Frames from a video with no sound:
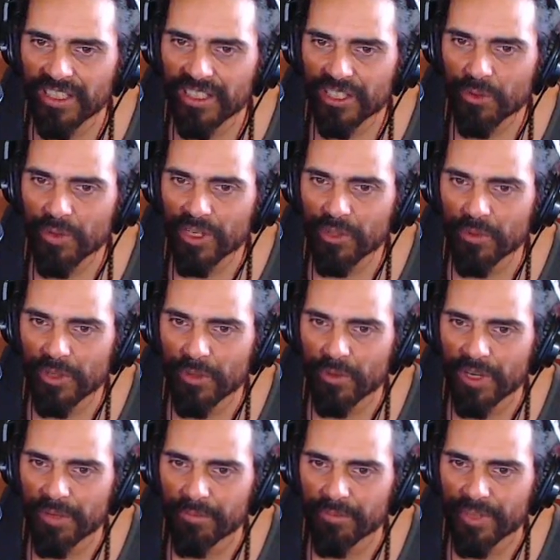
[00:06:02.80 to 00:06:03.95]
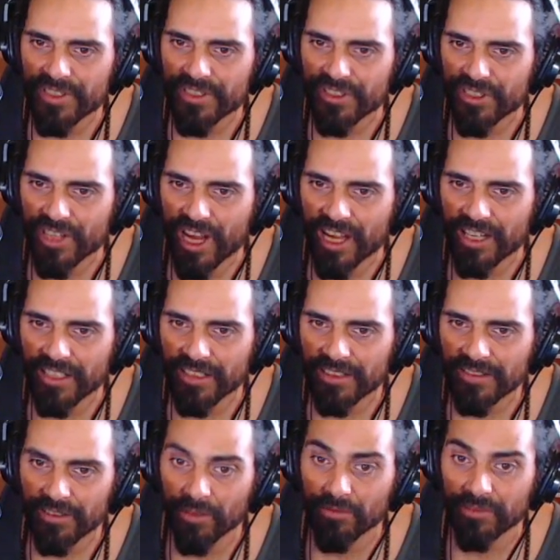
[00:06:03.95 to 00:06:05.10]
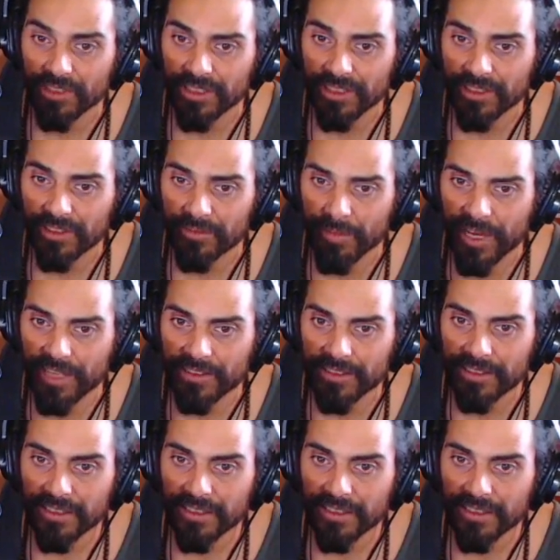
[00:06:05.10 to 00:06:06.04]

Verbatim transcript: 2021 prison shot. Oh, jeez, Max.